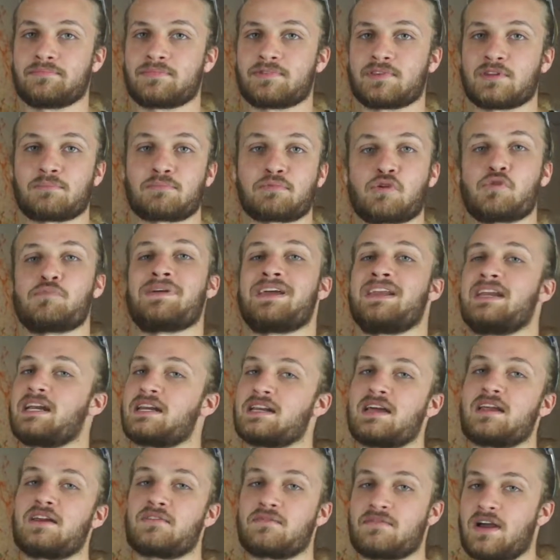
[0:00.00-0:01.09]
the propane
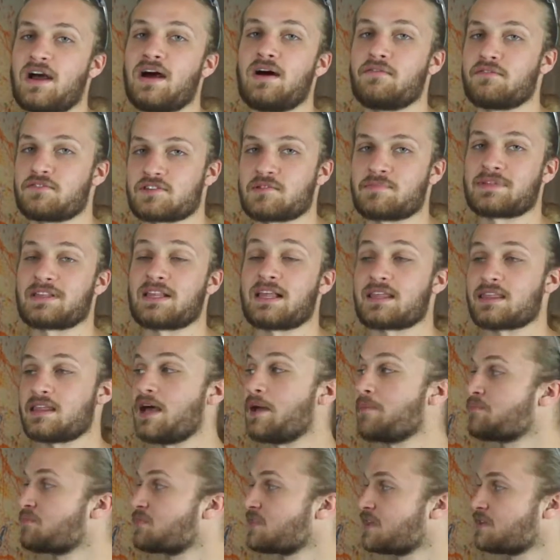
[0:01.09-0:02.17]
igniter valve or something like
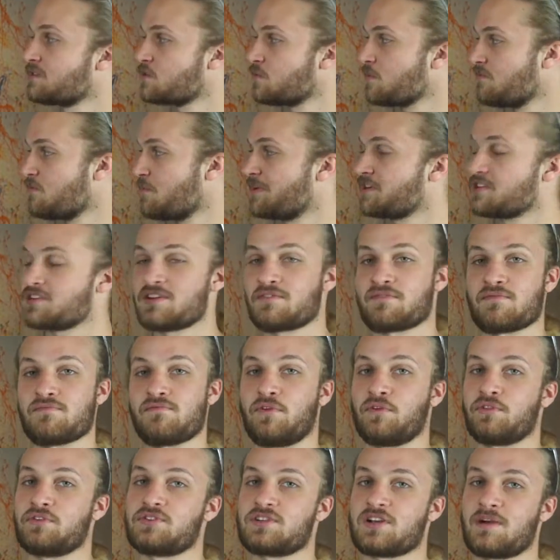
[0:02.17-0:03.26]
that. And so we have a bunch of different
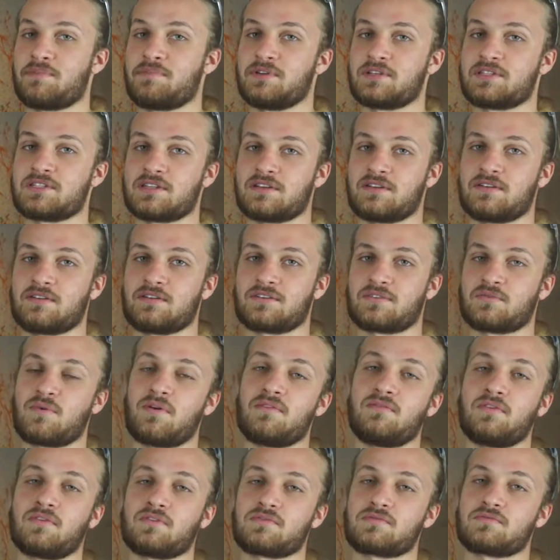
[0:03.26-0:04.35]
voltage outputs here,
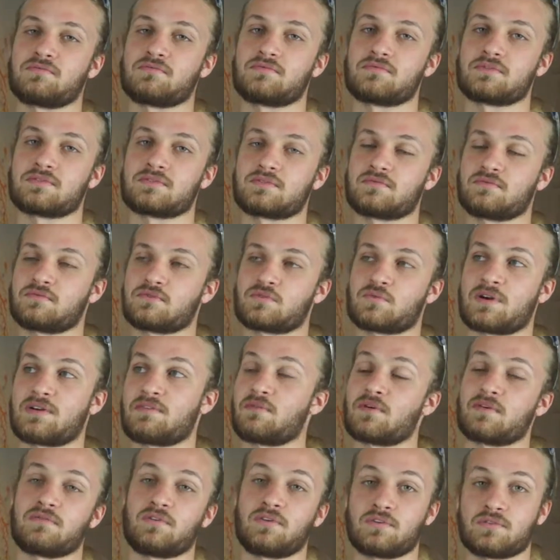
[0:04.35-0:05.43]
12 volt,
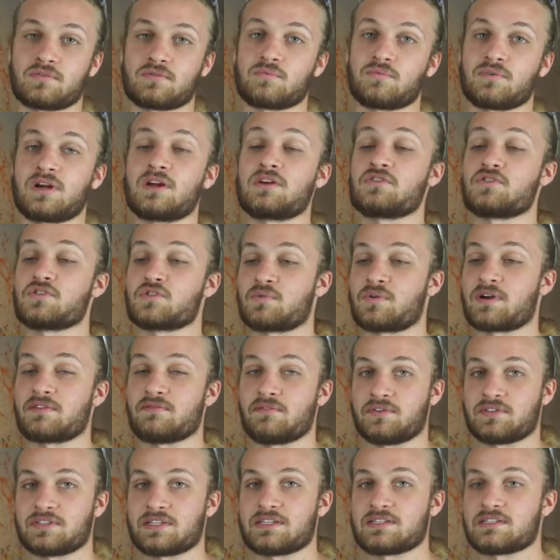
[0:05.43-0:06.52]
24 volt, 120
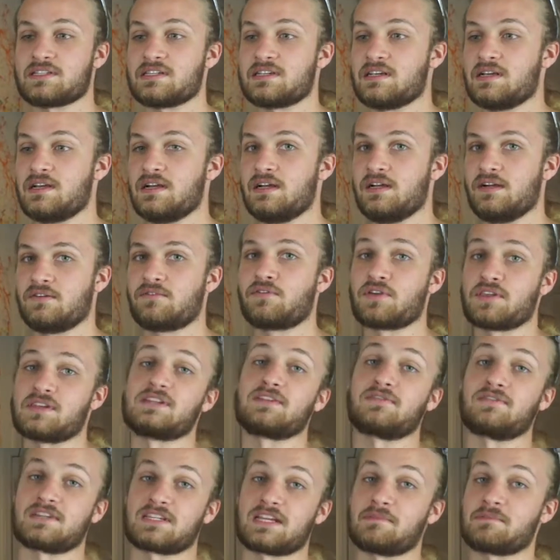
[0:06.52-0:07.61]
volt AC, for the
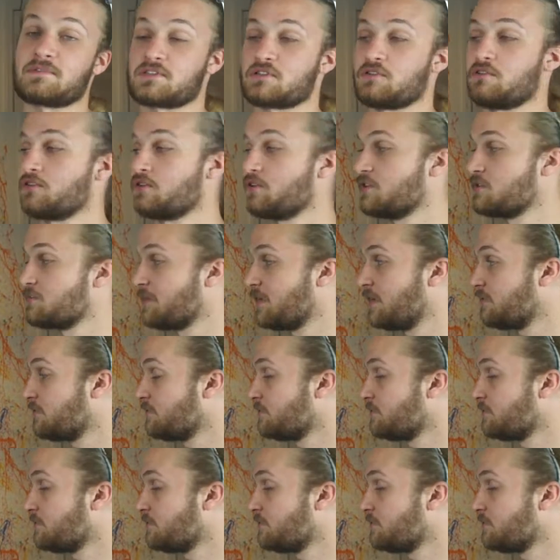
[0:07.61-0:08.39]
different types of solenoids we